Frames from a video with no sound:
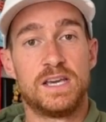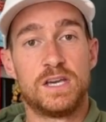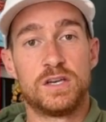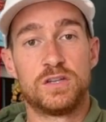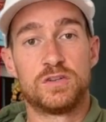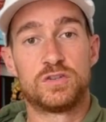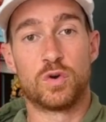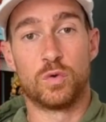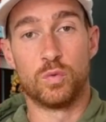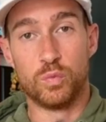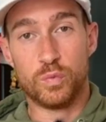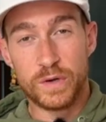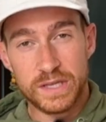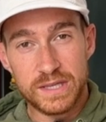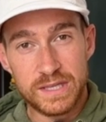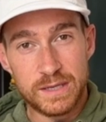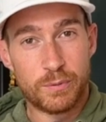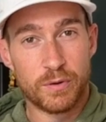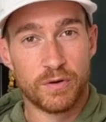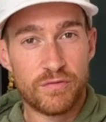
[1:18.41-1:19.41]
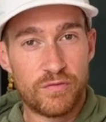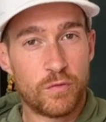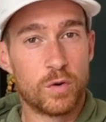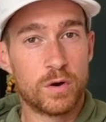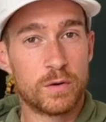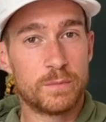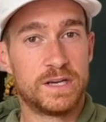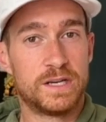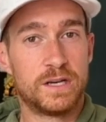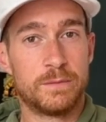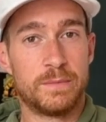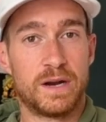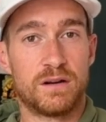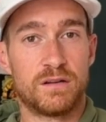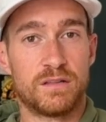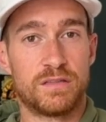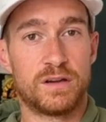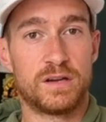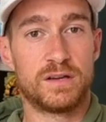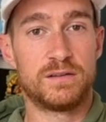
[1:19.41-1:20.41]
to really perform in your
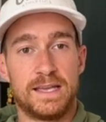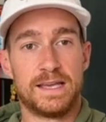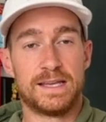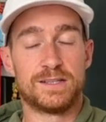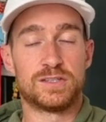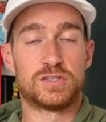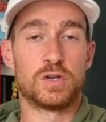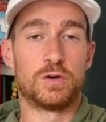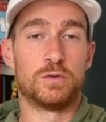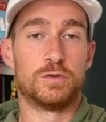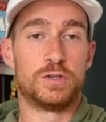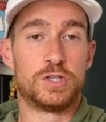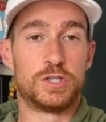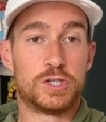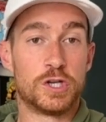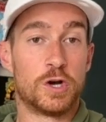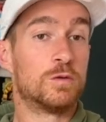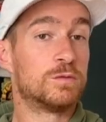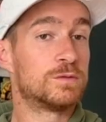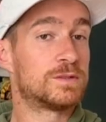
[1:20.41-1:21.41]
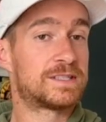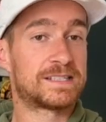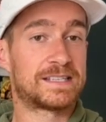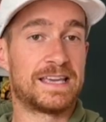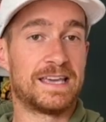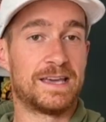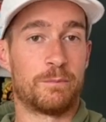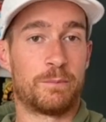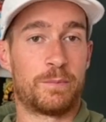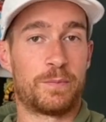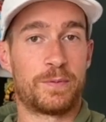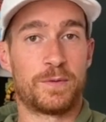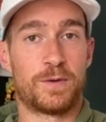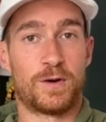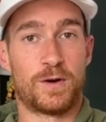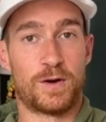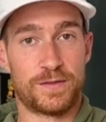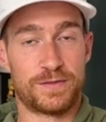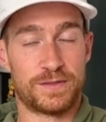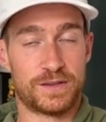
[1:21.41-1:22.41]
marathon. And so don't skimp
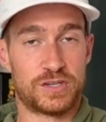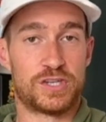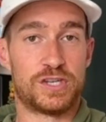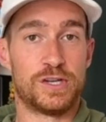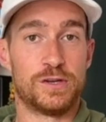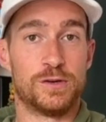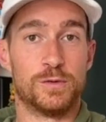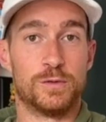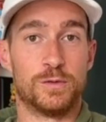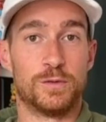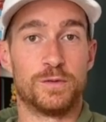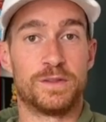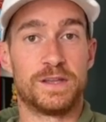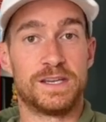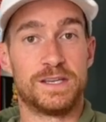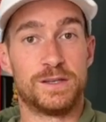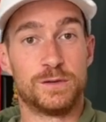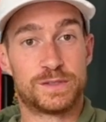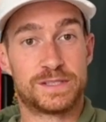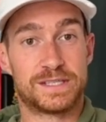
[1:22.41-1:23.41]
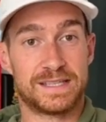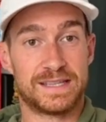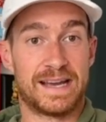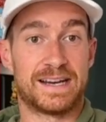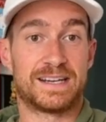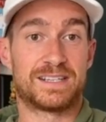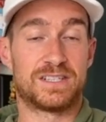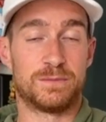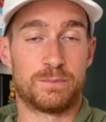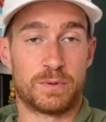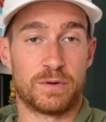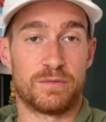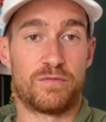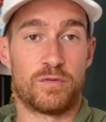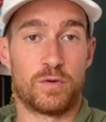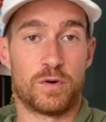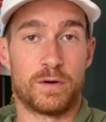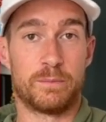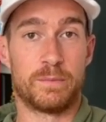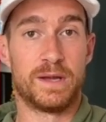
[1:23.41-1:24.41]
on the shoe that you select to
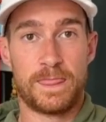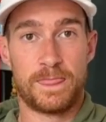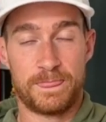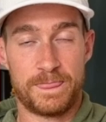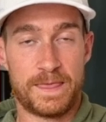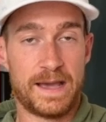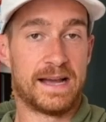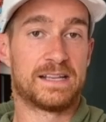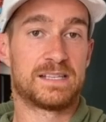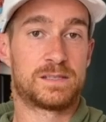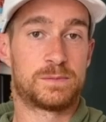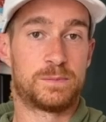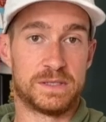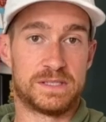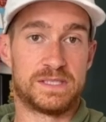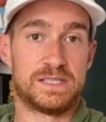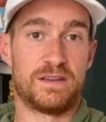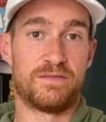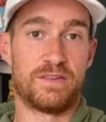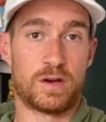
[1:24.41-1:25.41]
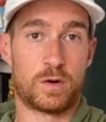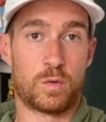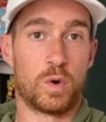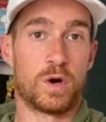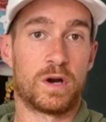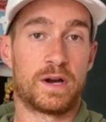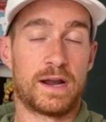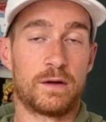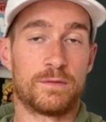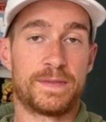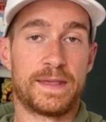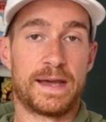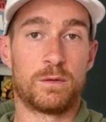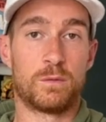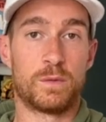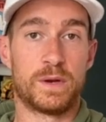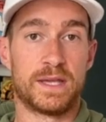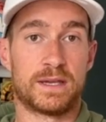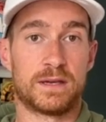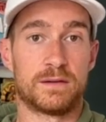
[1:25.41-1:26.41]
perform that specific workout that
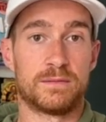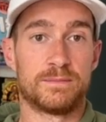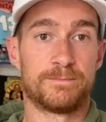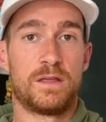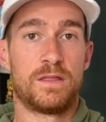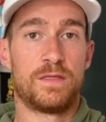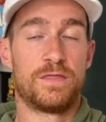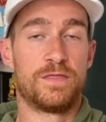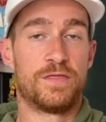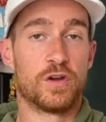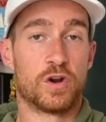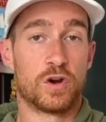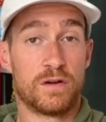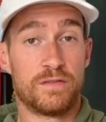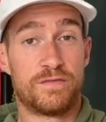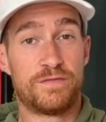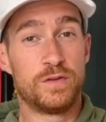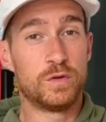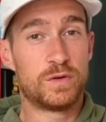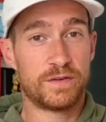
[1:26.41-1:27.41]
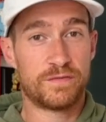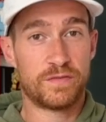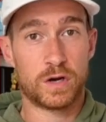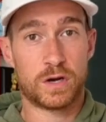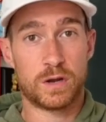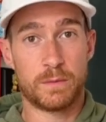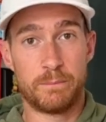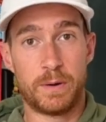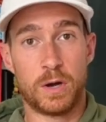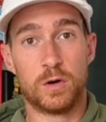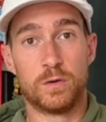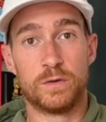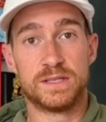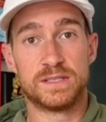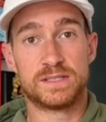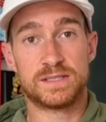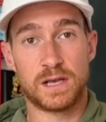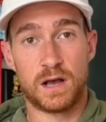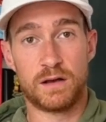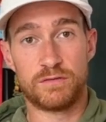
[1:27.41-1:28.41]
week. There are a few different
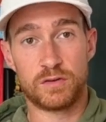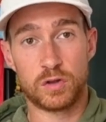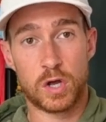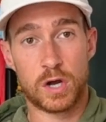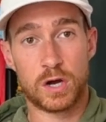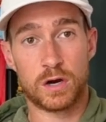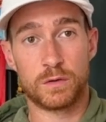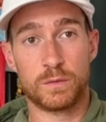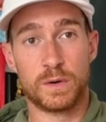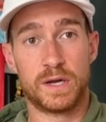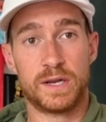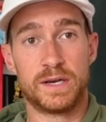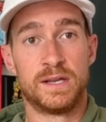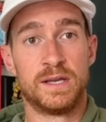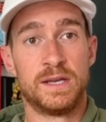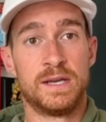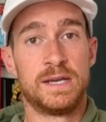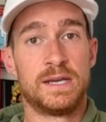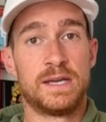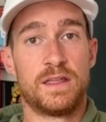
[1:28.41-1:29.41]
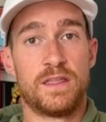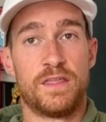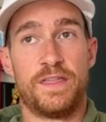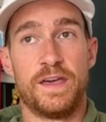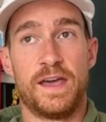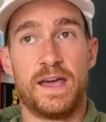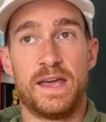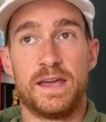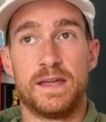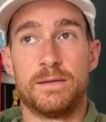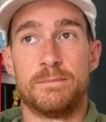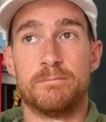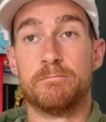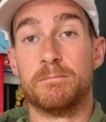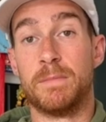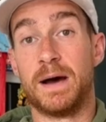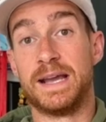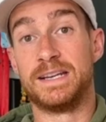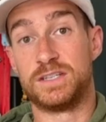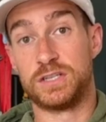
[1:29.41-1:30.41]
components of a long run that
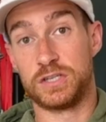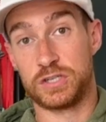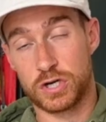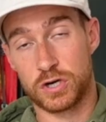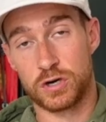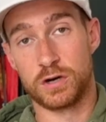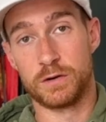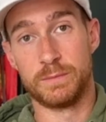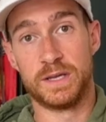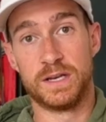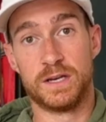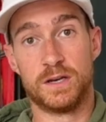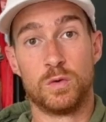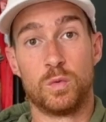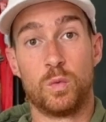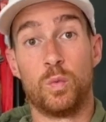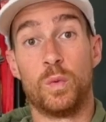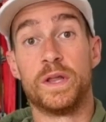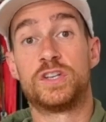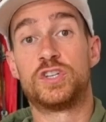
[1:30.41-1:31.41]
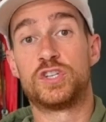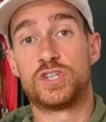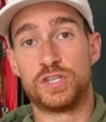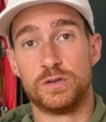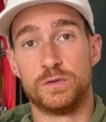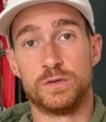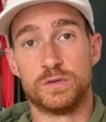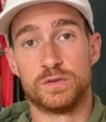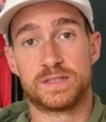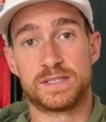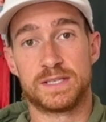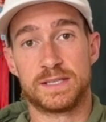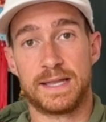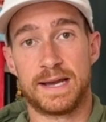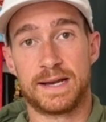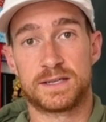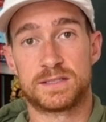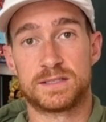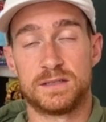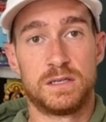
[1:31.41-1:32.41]
might determine which shoe you
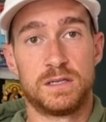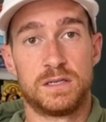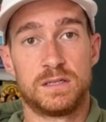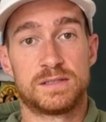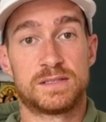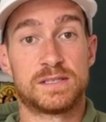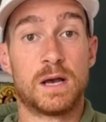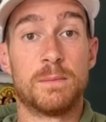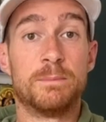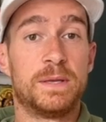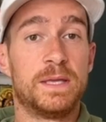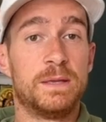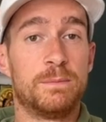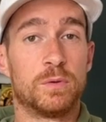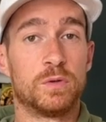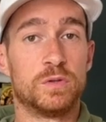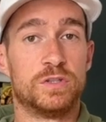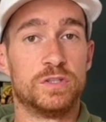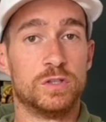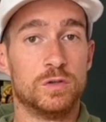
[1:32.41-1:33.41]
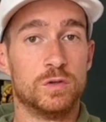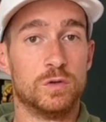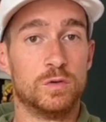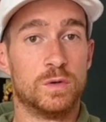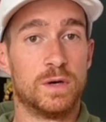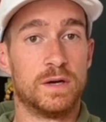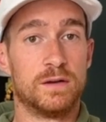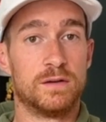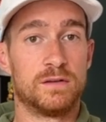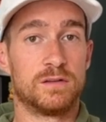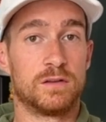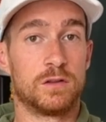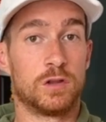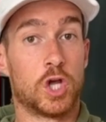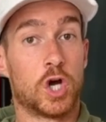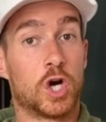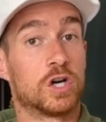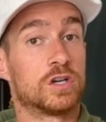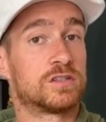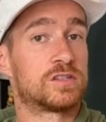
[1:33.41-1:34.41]
select. Some people do
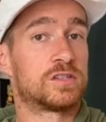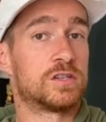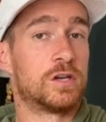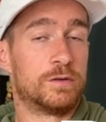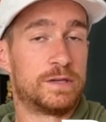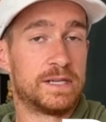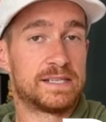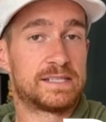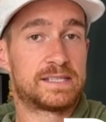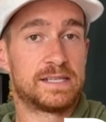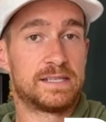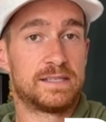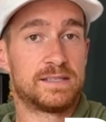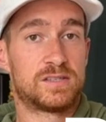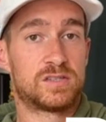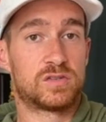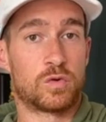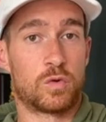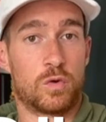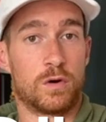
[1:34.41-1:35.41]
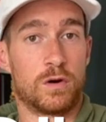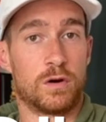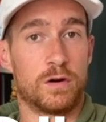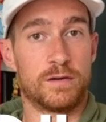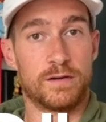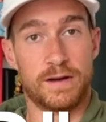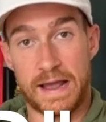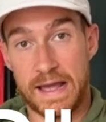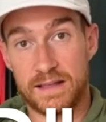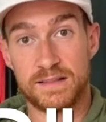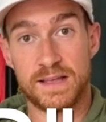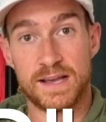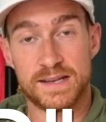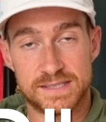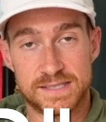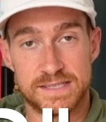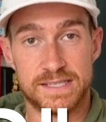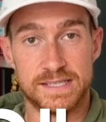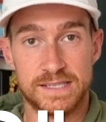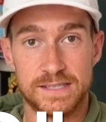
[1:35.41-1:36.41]
long slow distance or
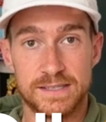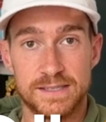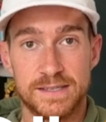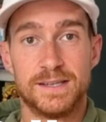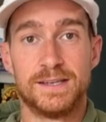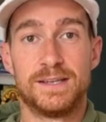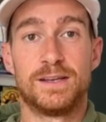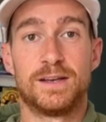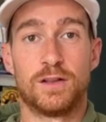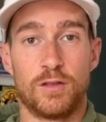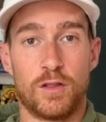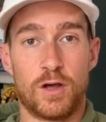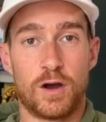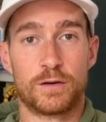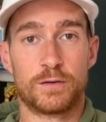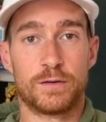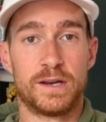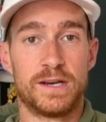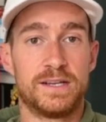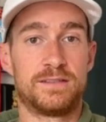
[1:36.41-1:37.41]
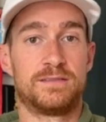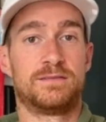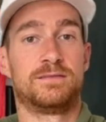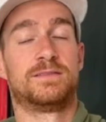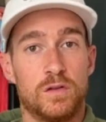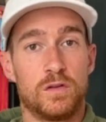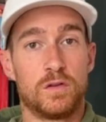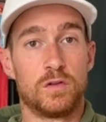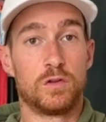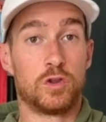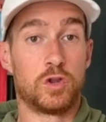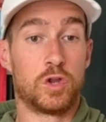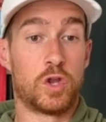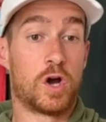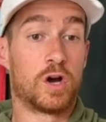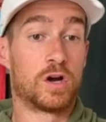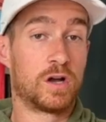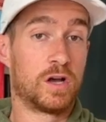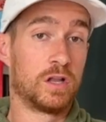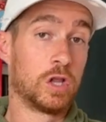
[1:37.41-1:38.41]
LSD long running.
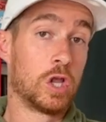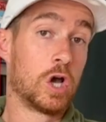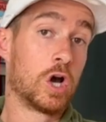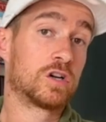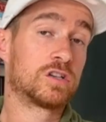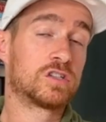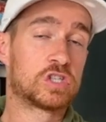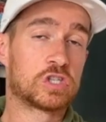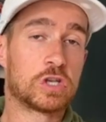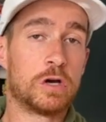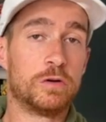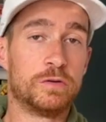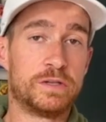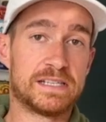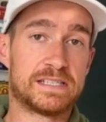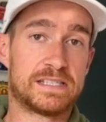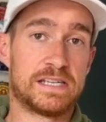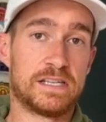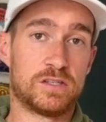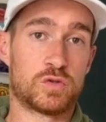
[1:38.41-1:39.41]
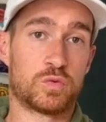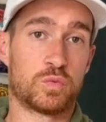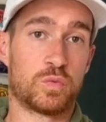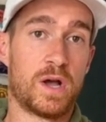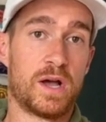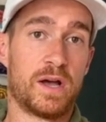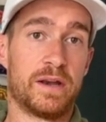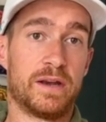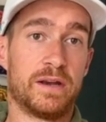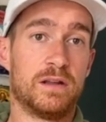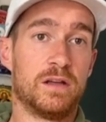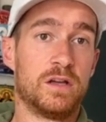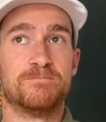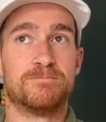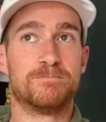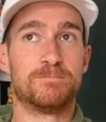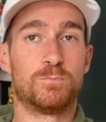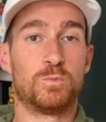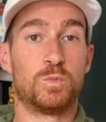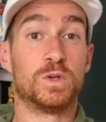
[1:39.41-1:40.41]
A long slow distance run
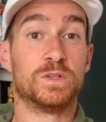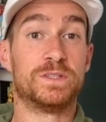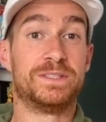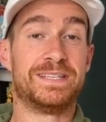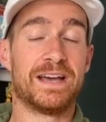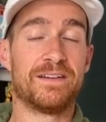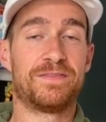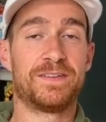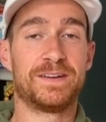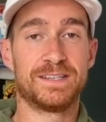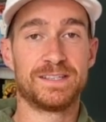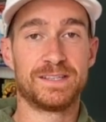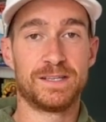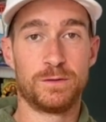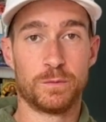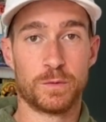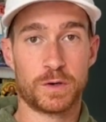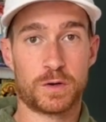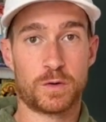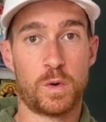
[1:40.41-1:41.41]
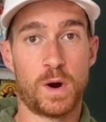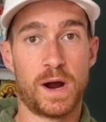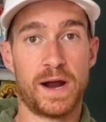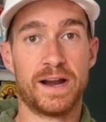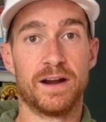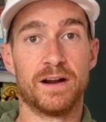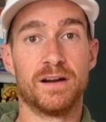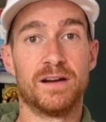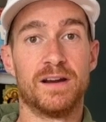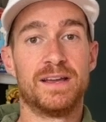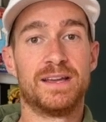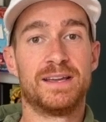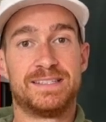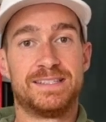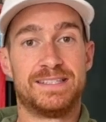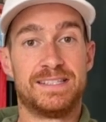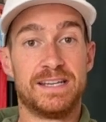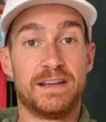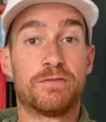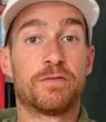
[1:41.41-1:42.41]
will definitely require
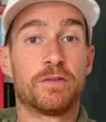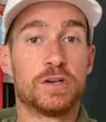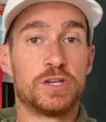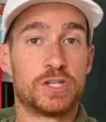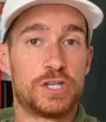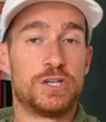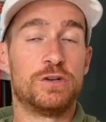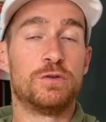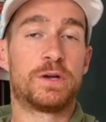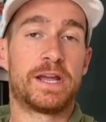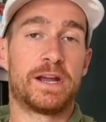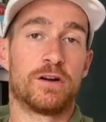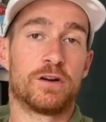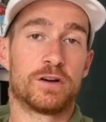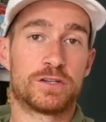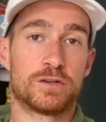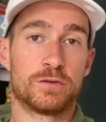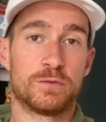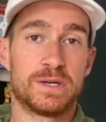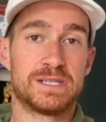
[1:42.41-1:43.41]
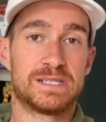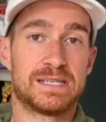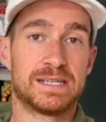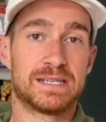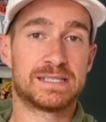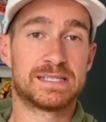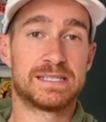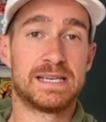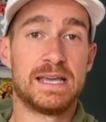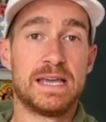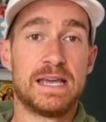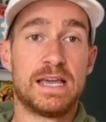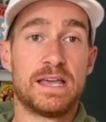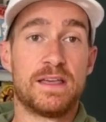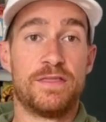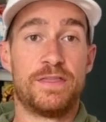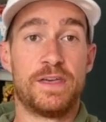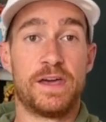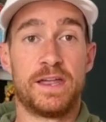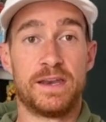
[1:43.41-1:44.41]
different shoe characteristics
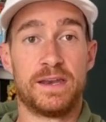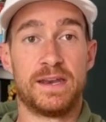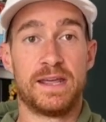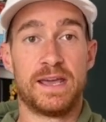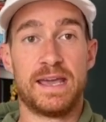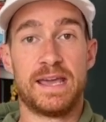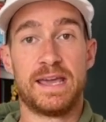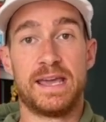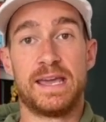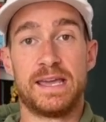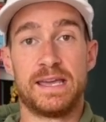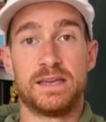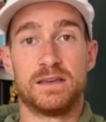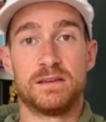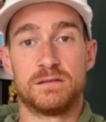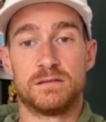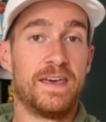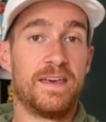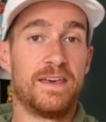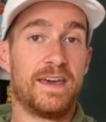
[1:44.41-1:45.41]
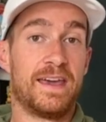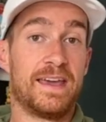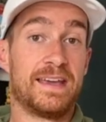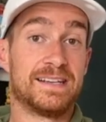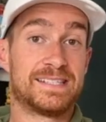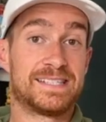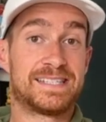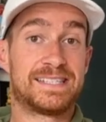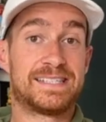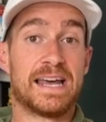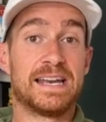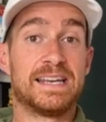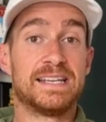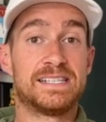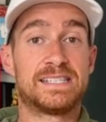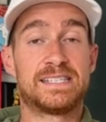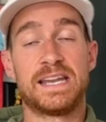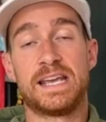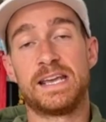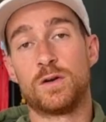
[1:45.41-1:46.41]
than a steady
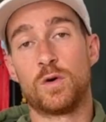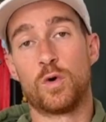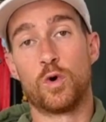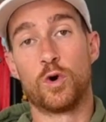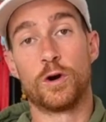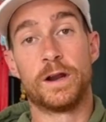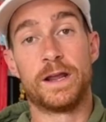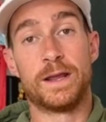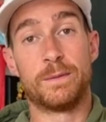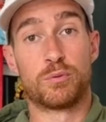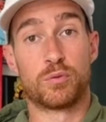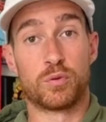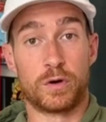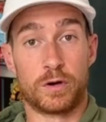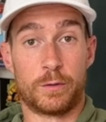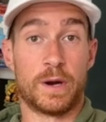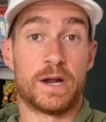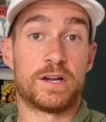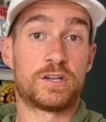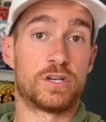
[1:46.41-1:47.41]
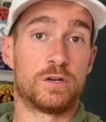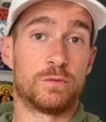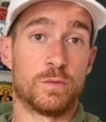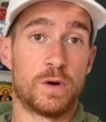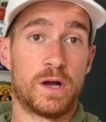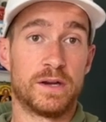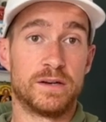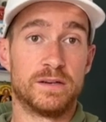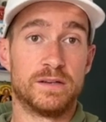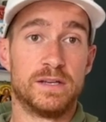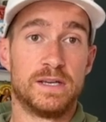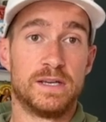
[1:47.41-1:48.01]
state or a progression run